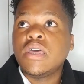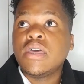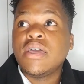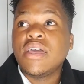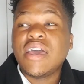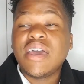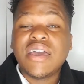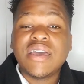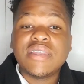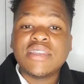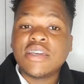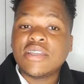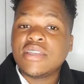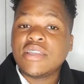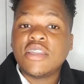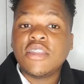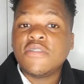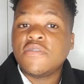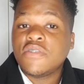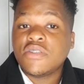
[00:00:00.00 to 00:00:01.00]
and I
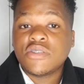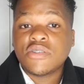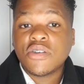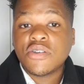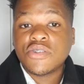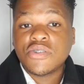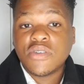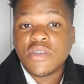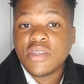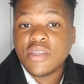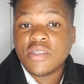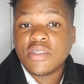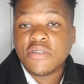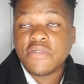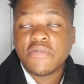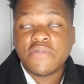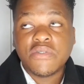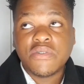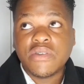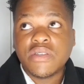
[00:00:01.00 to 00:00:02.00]
didn't even charge you anything
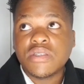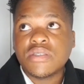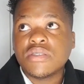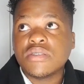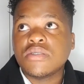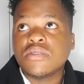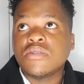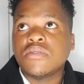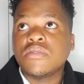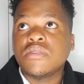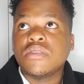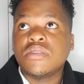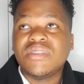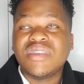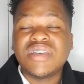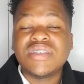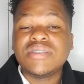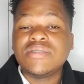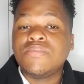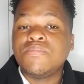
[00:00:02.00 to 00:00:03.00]
for it. So
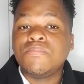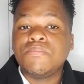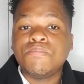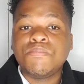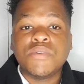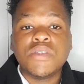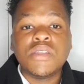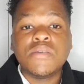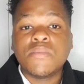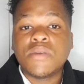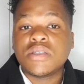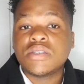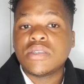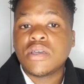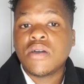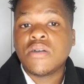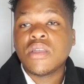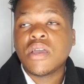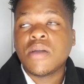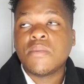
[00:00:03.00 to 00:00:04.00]
that's pretty much the
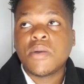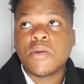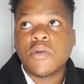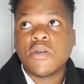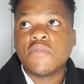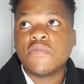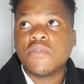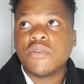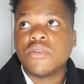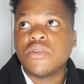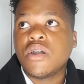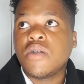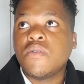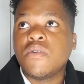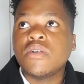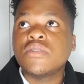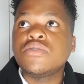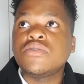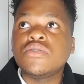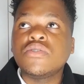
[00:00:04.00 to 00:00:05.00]
outcome I want for you. I
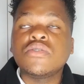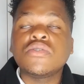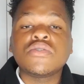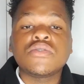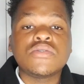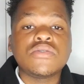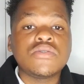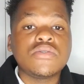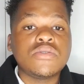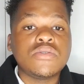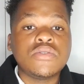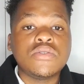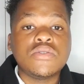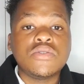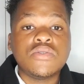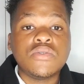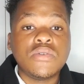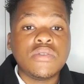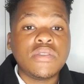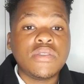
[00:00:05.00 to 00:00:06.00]
want you to
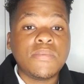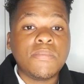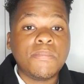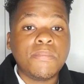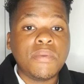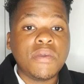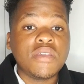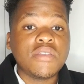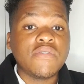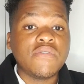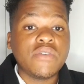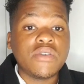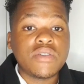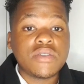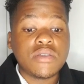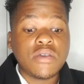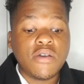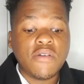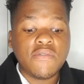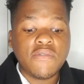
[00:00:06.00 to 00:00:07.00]
do the best for
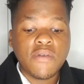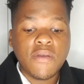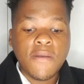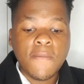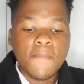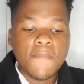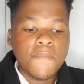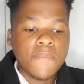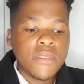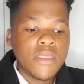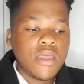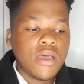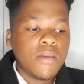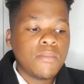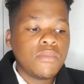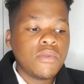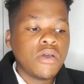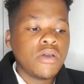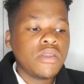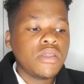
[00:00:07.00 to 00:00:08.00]
yourself. I'm
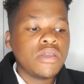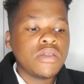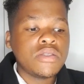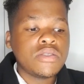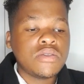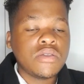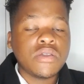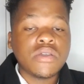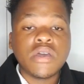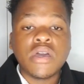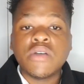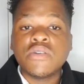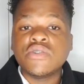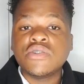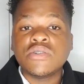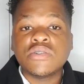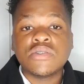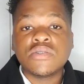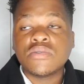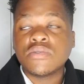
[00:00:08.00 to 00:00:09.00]
not here to encourage
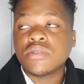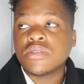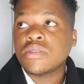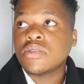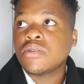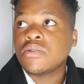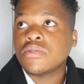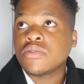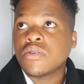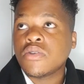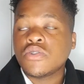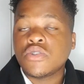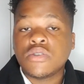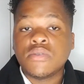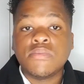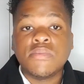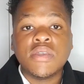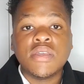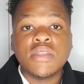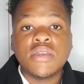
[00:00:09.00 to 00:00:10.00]
you to sit on social
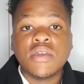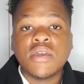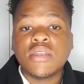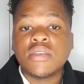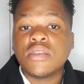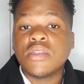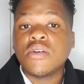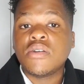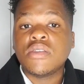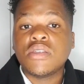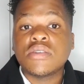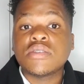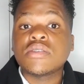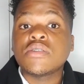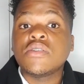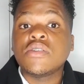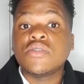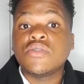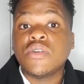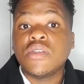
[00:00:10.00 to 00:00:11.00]
media and not
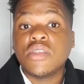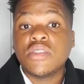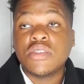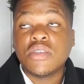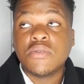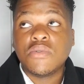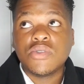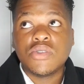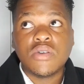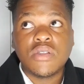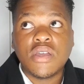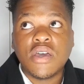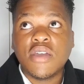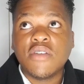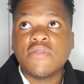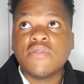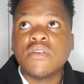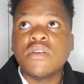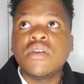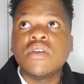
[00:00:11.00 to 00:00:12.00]
necessarily do anything with your
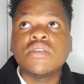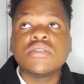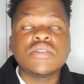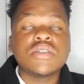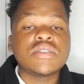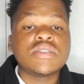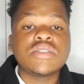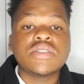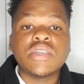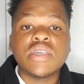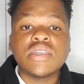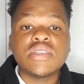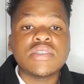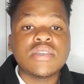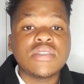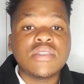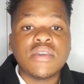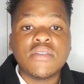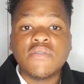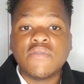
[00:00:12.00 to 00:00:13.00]
life, just chasing
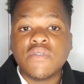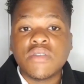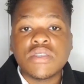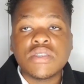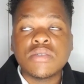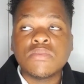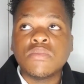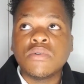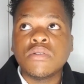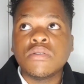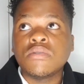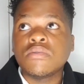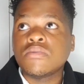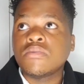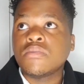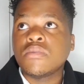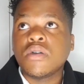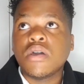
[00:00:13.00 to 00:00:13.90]
the invincible